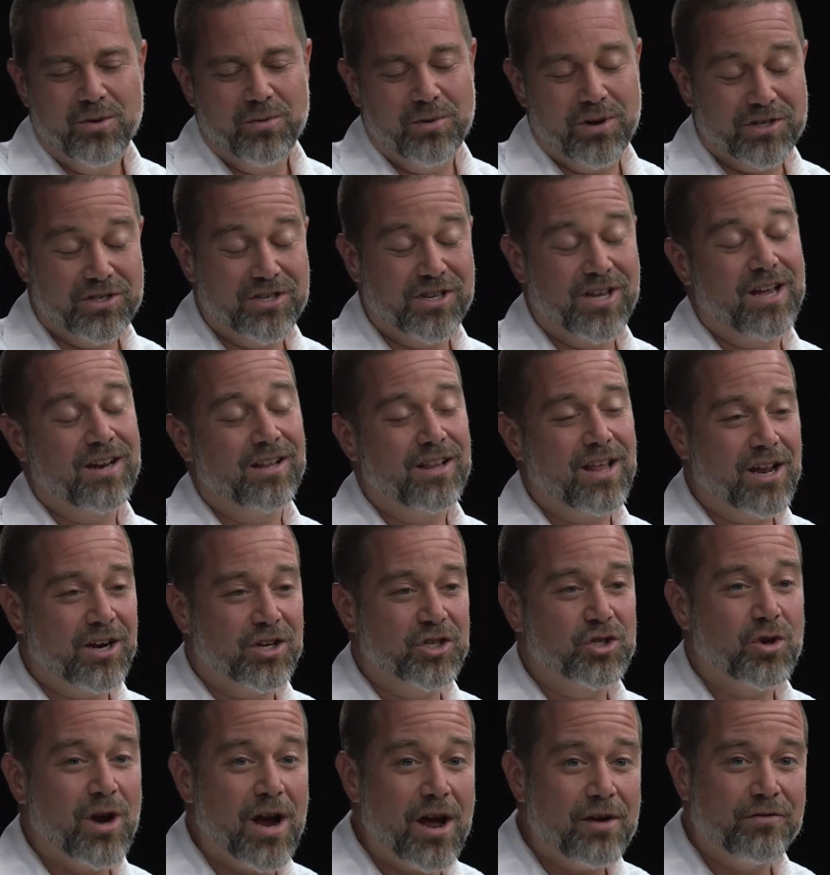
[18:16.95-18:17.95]
We actually got a
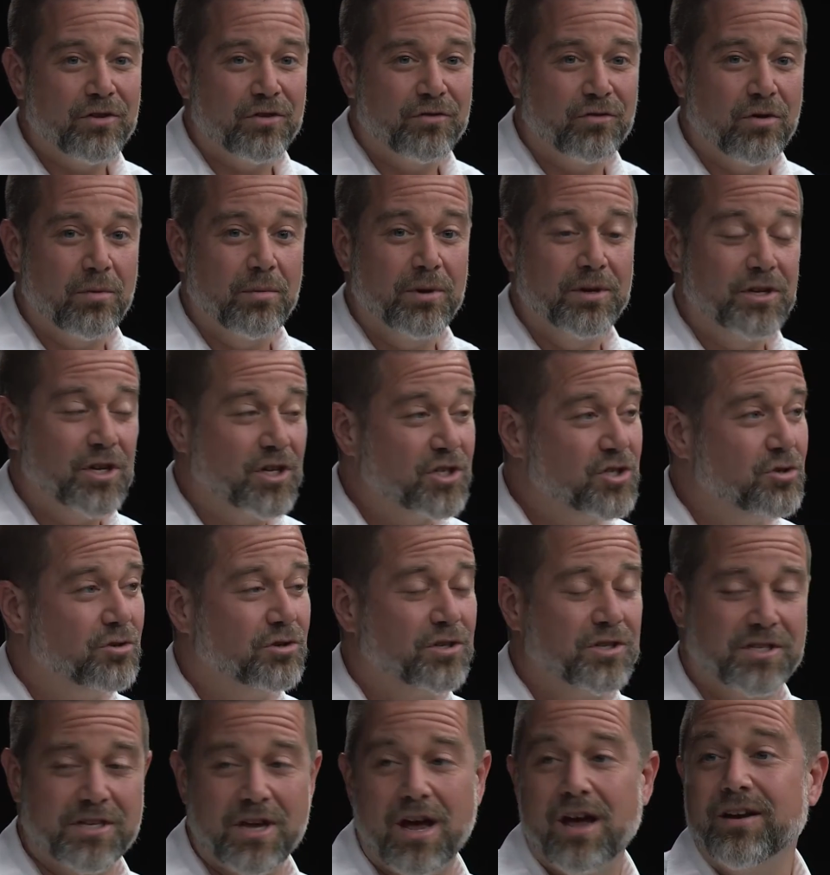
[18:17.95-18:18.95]
lot of traffic from
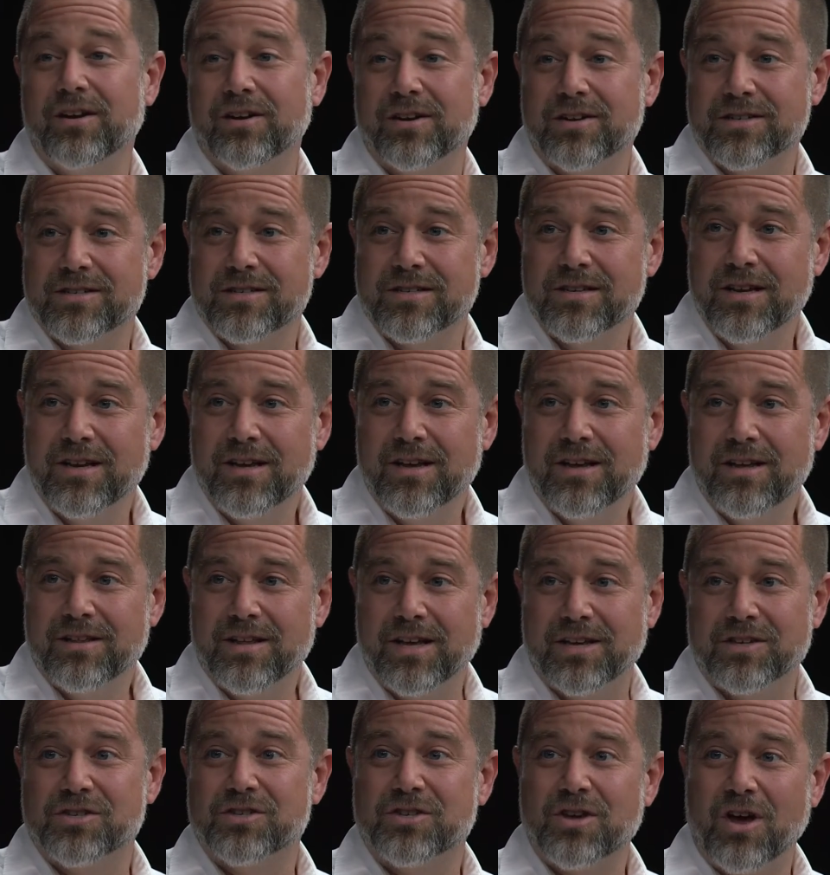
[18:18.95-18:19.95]
industrial designers
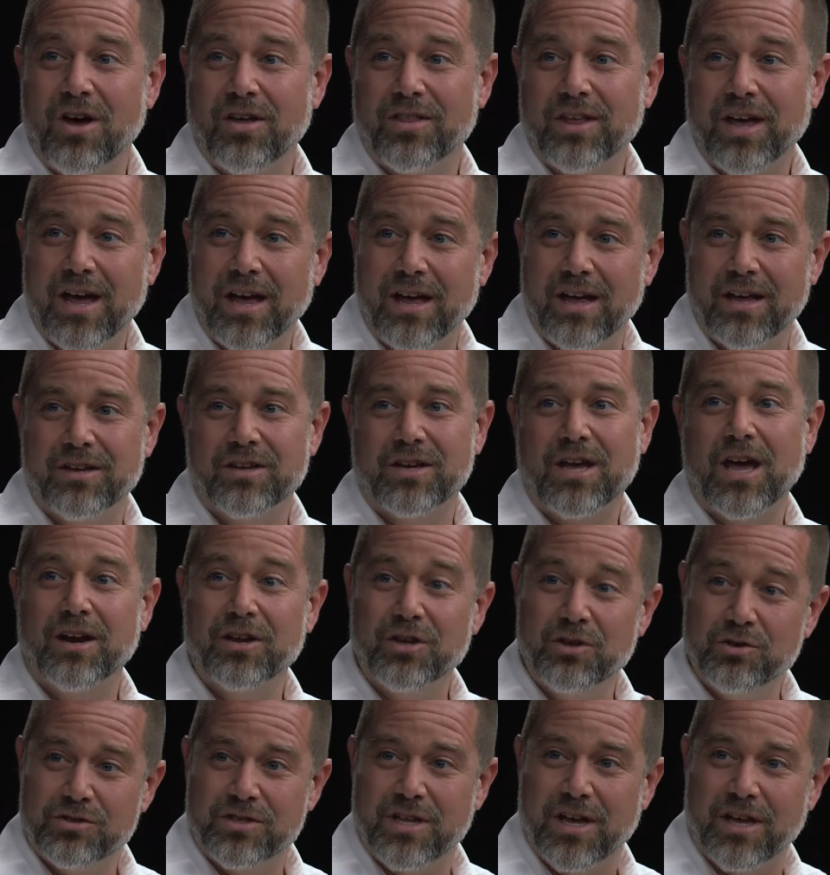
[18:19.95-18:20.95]
that saw that and
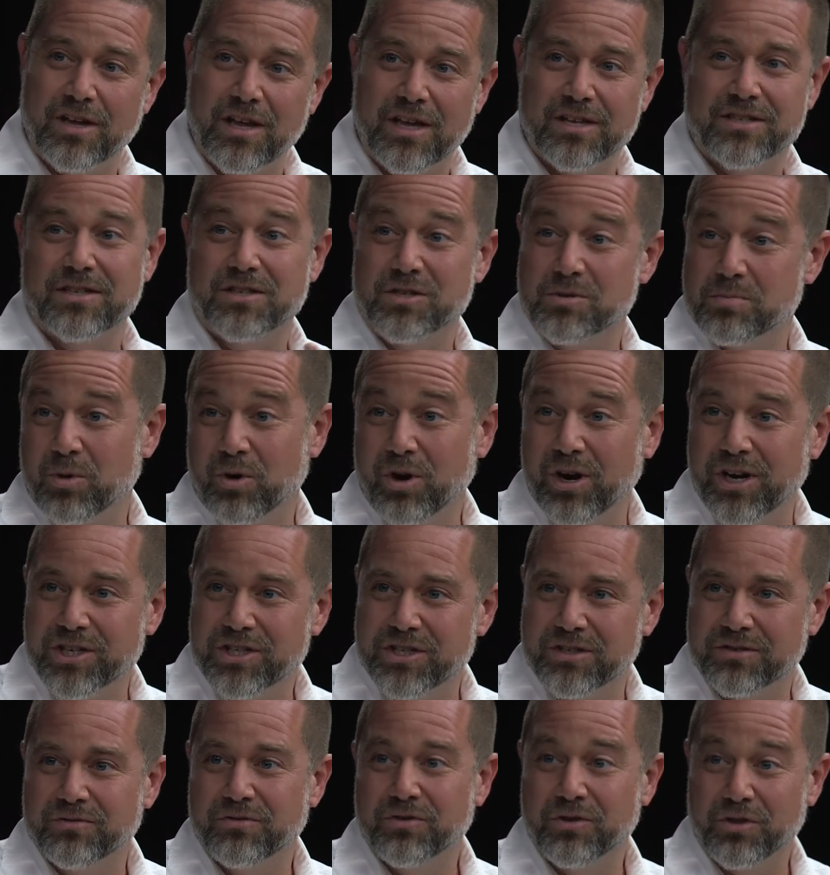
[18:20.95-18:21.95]
kind of used that as
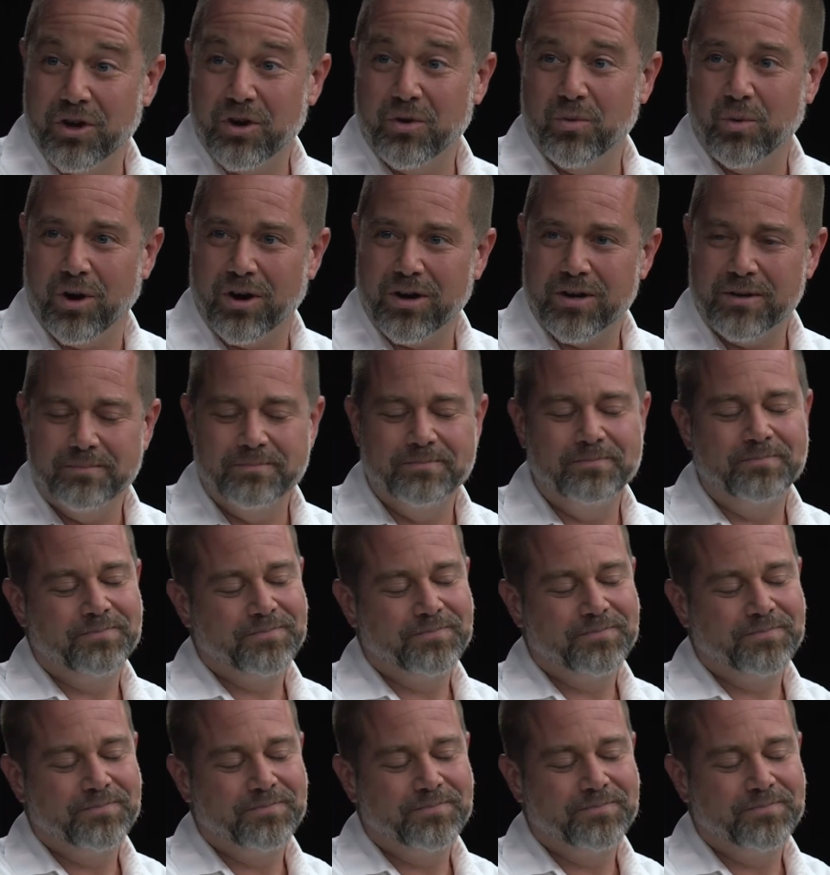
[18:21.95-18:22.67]
inspiration for their work.